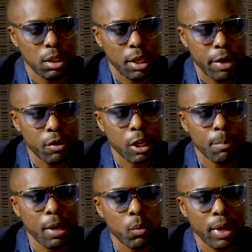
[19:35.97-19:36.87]
here in
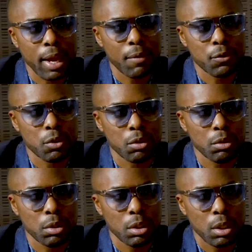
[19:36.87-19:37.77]
Quebec we have
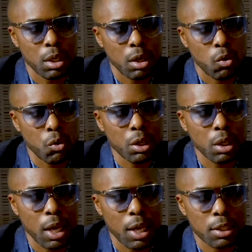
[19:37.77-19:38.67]
to
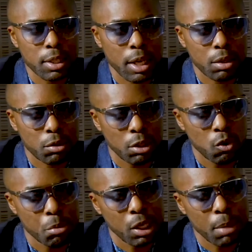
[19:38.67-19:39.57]
realize that, you know,
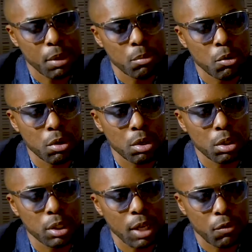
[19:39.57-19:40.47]
we're becoming more
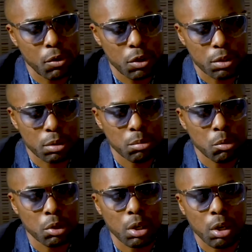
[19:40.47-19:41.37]
diverse,
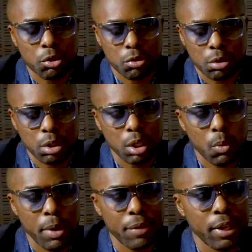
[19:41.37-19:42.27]
more cultural,
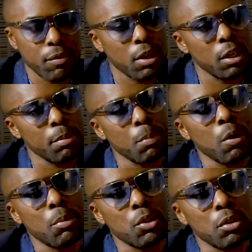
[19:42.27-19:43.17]
and we have to give other people
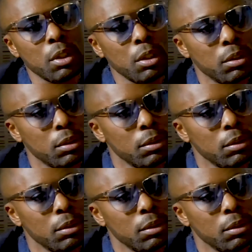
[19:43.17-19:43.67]
opportunities.